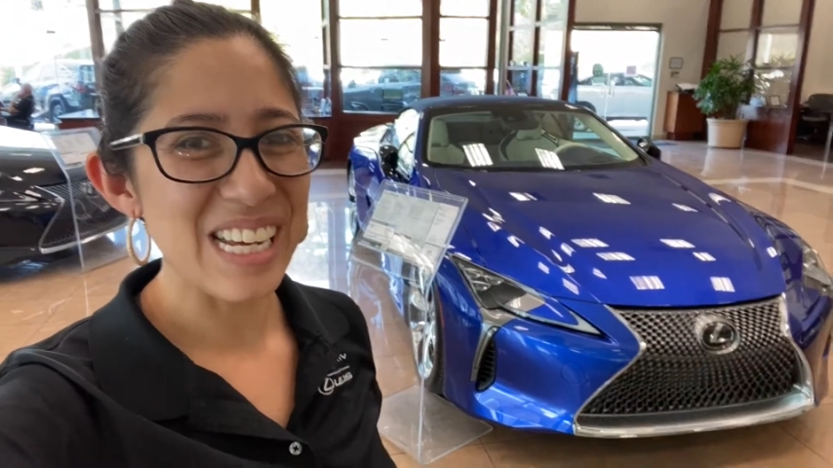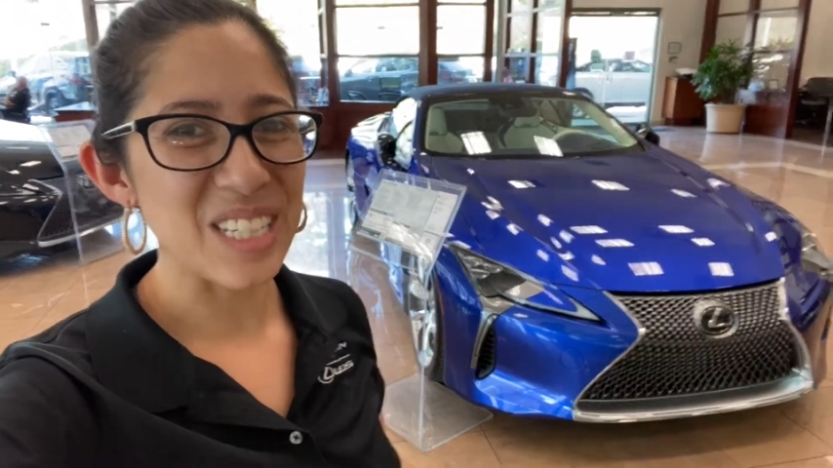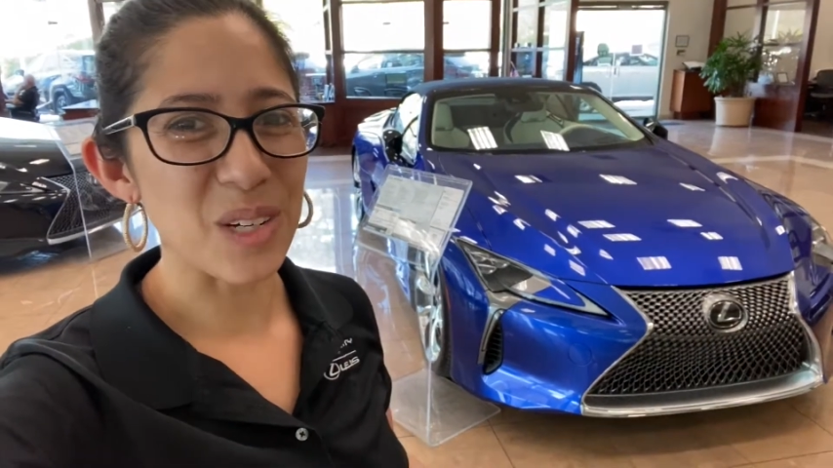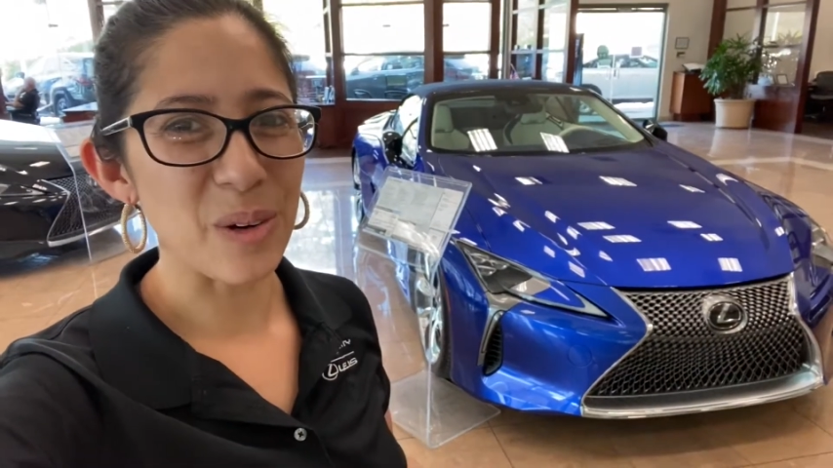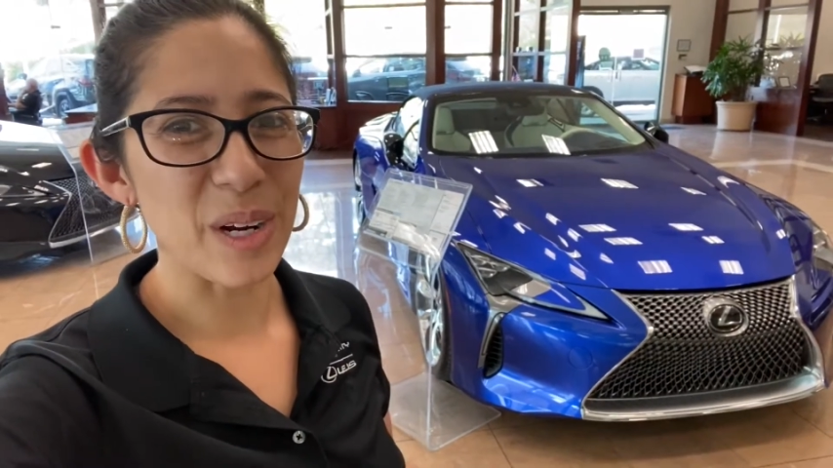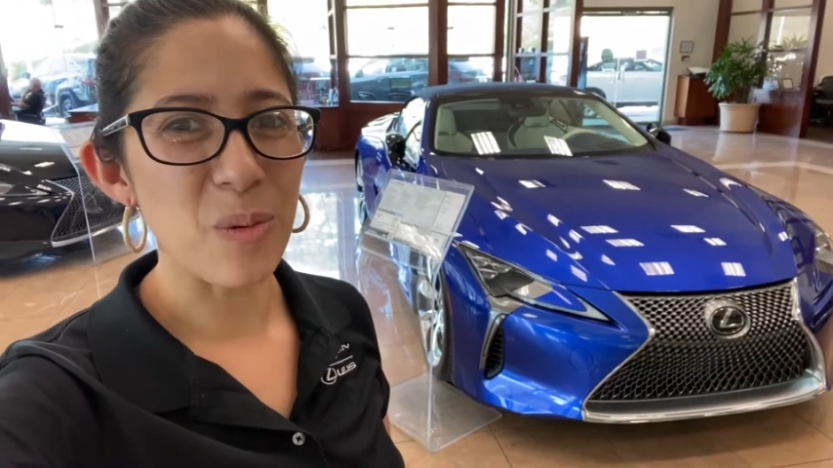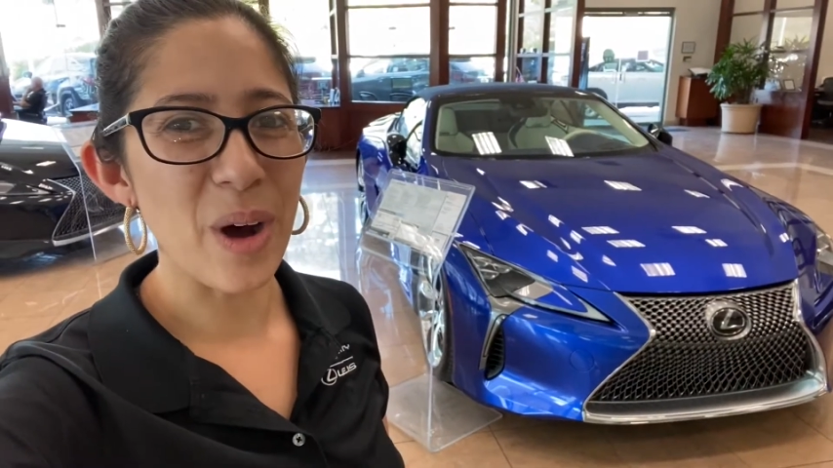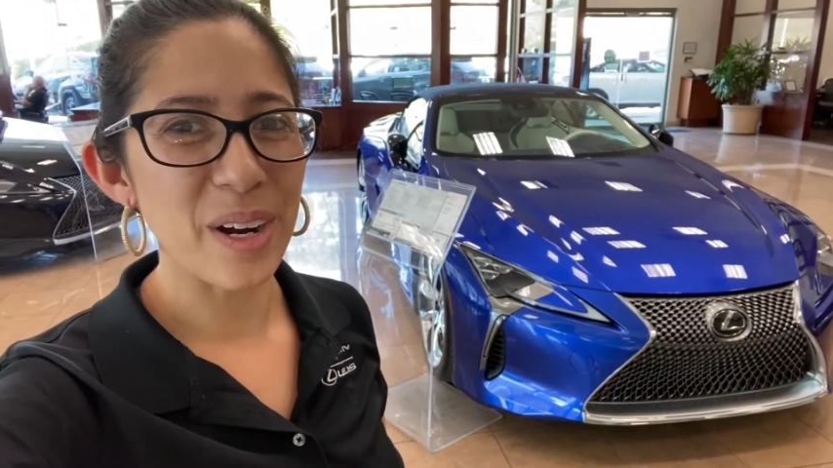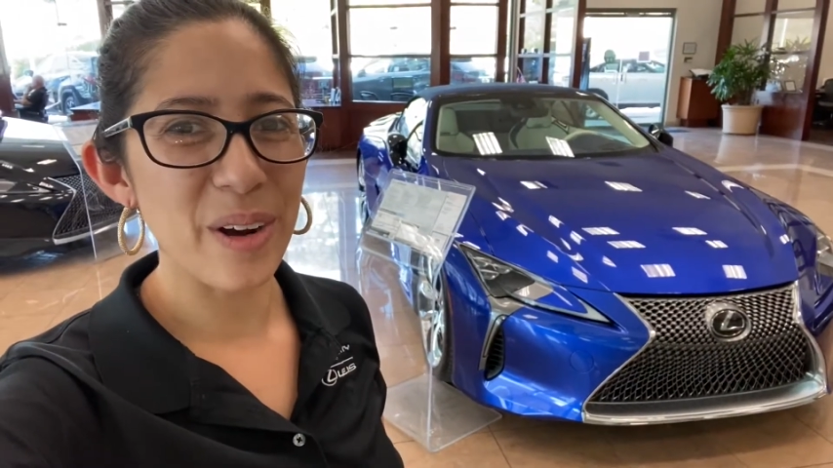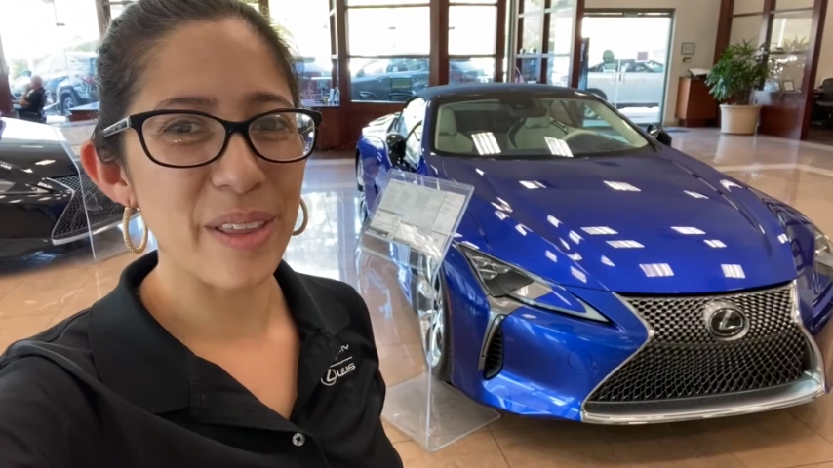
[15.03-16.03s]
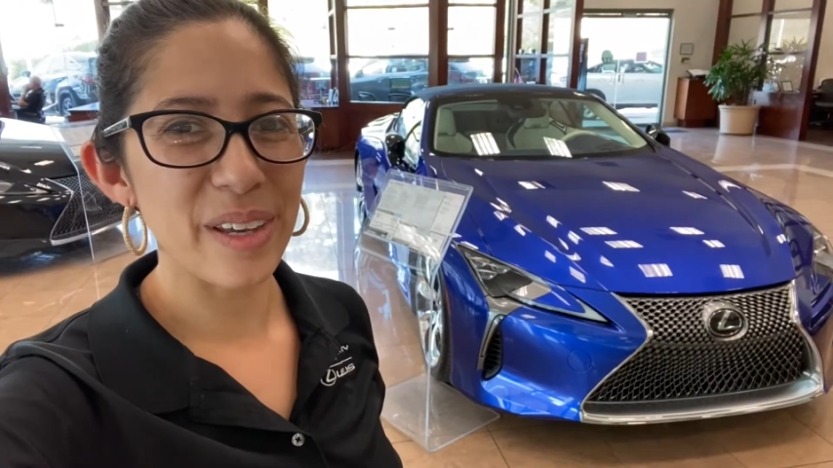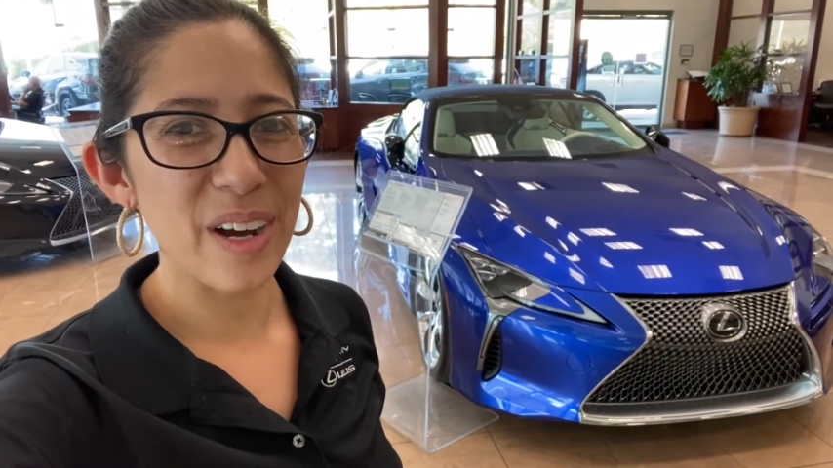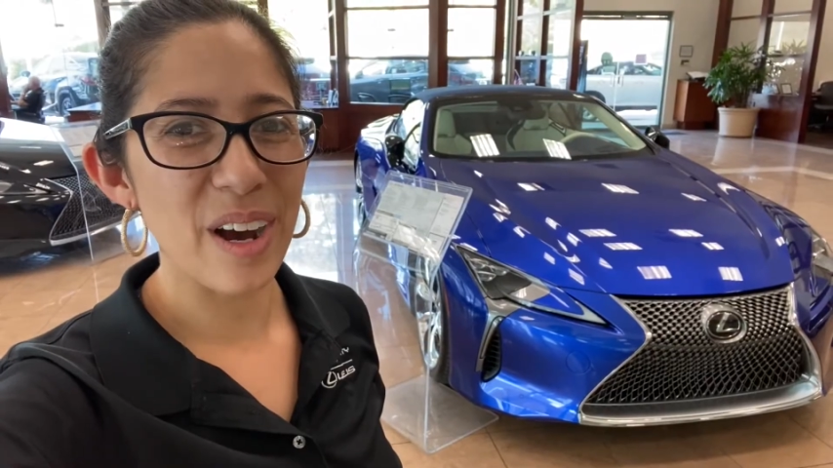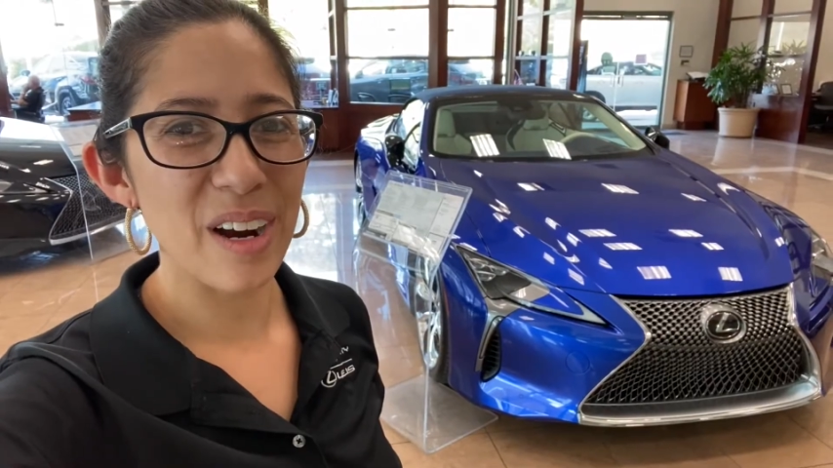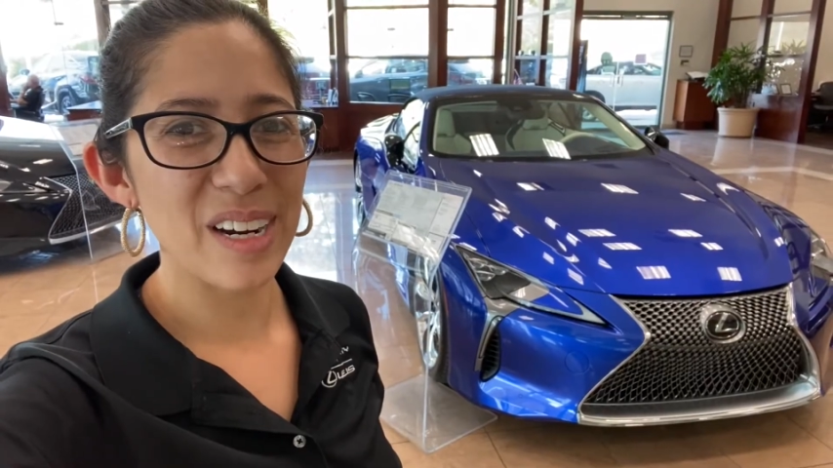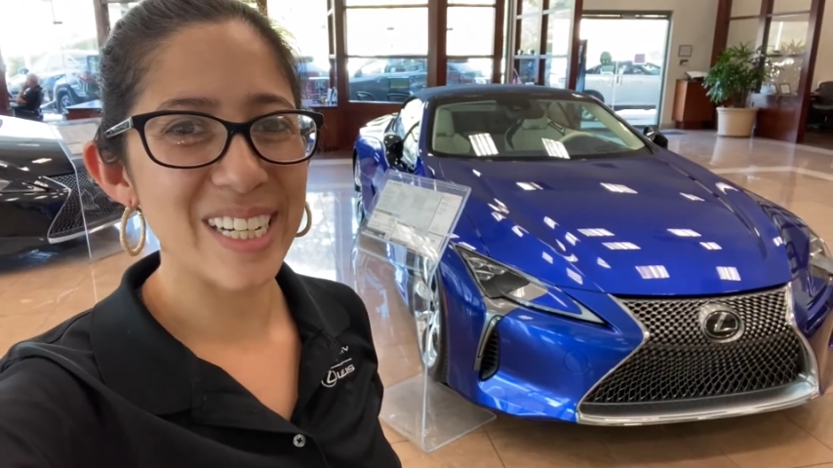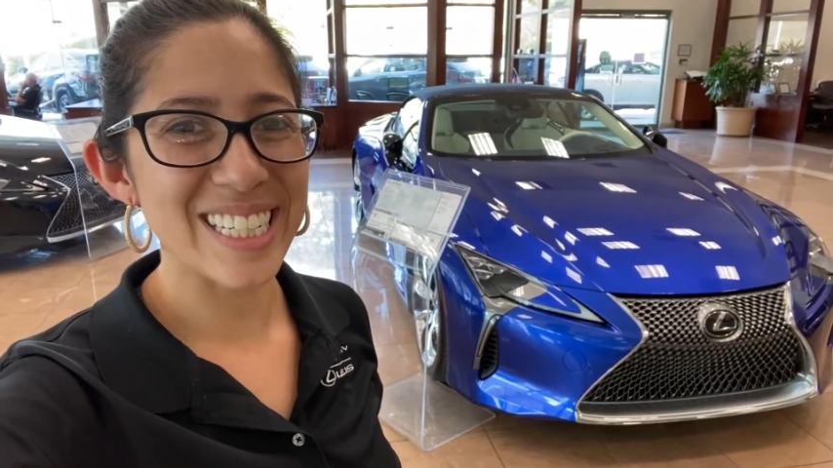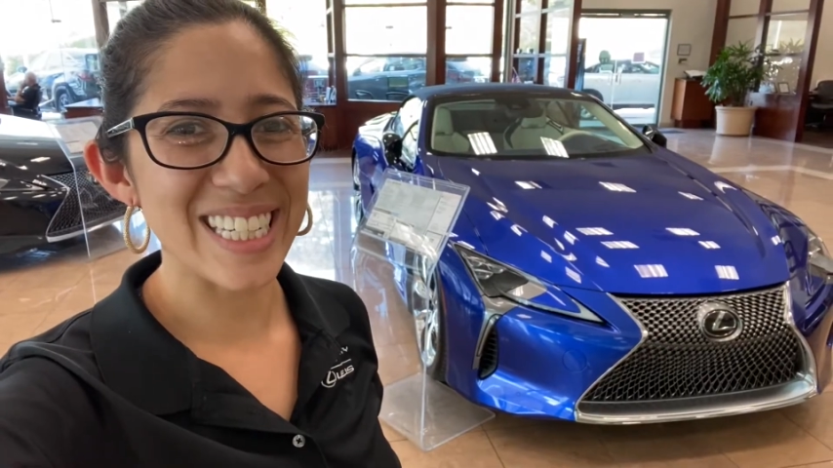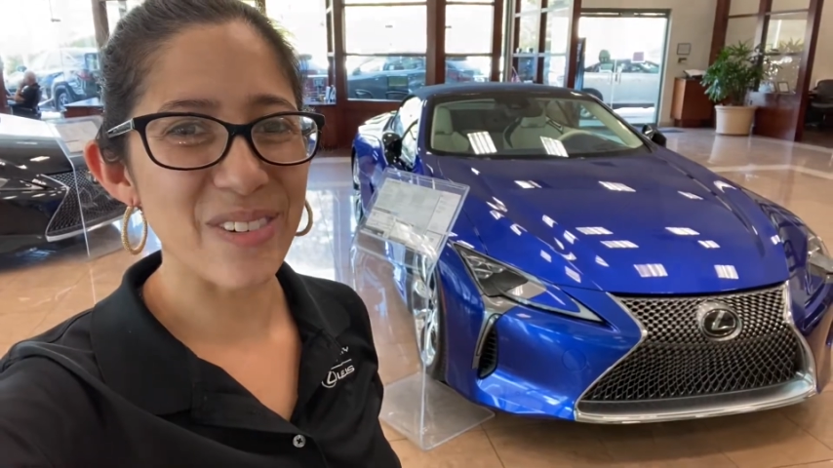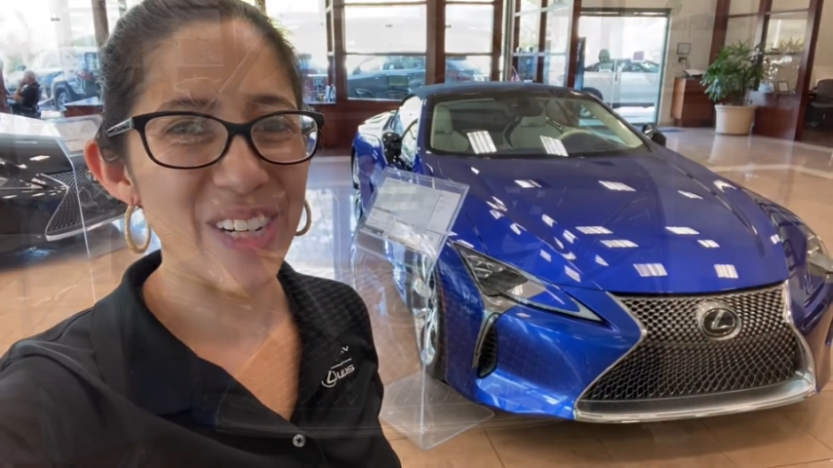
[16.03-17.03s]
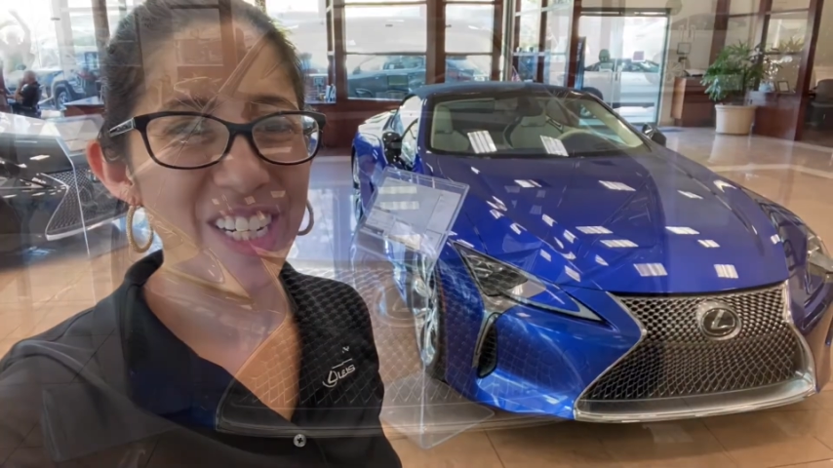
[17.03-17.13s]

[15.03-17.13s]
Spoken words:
So we're going to walk around the car and see what